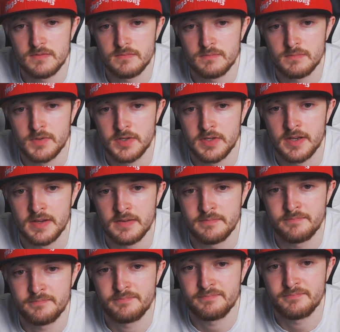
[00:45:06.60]
But yeah,
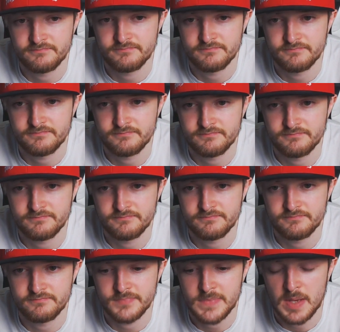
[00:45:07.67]

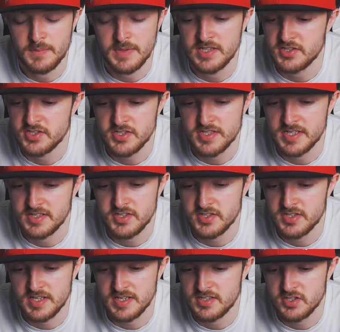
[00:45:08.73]
I mean, it's just a
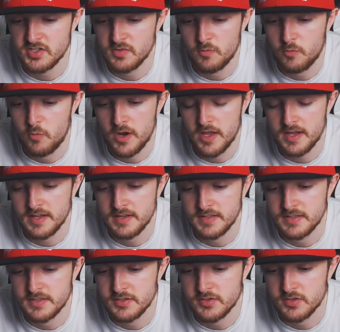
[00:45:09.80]
weird
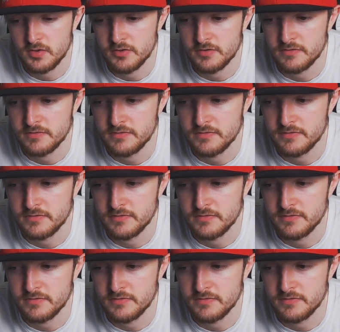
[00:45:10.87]
sort of.